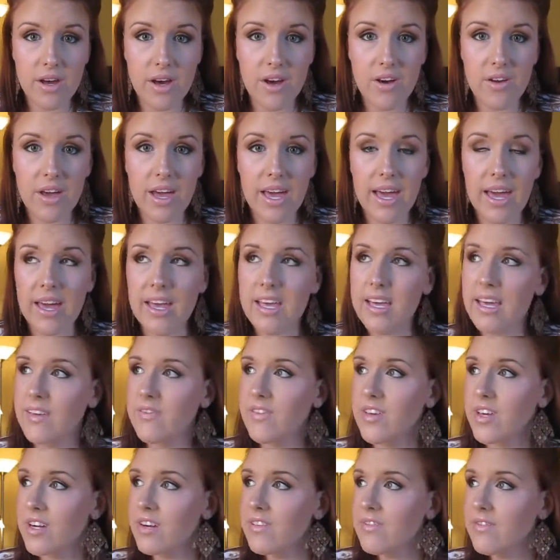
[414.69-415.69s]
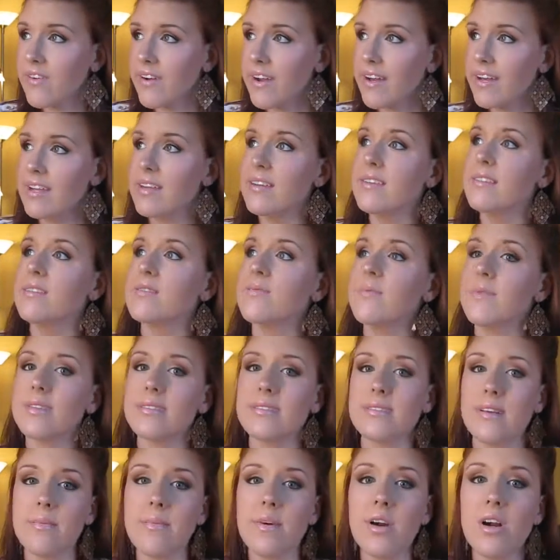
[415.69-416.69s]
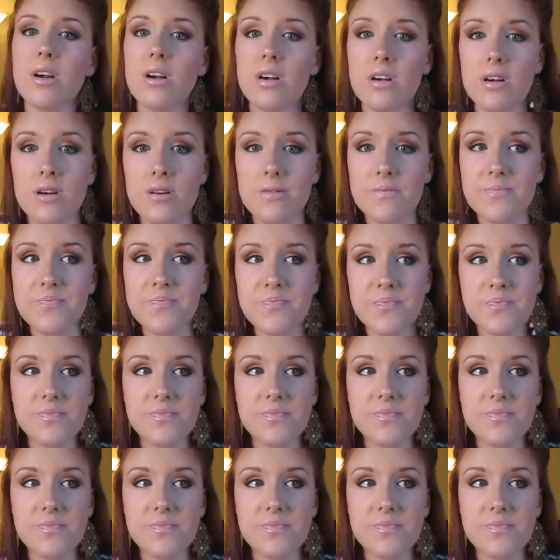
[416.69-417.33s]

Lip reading: Okay, if you're friends with some girl,